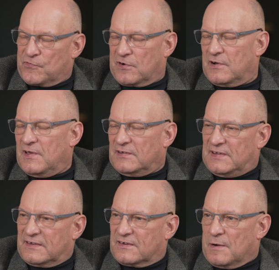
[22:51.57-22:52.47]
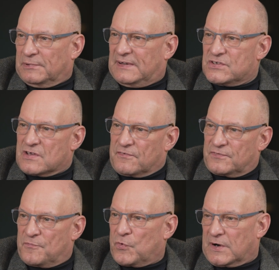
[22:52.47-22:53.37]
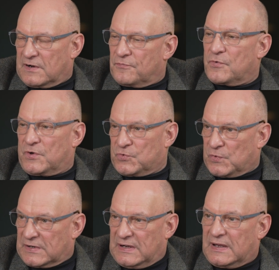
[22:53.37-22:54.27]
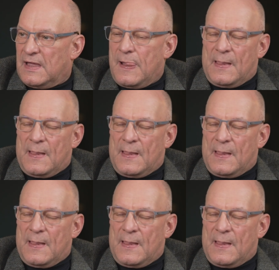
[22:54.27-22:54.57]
or take a couple days off from work if one was working,